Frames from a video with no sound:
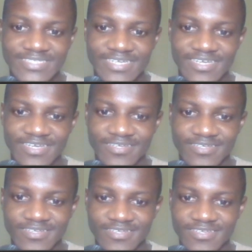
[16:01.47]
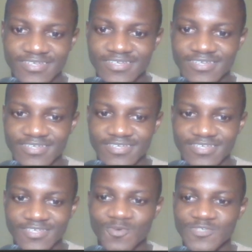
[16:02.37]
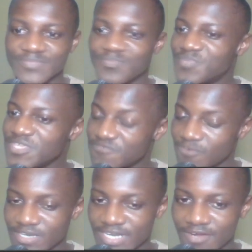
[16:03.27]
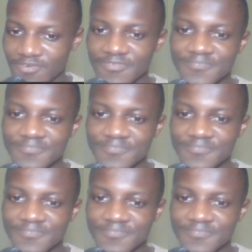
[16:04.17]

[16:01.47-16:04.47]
he goes b4 now.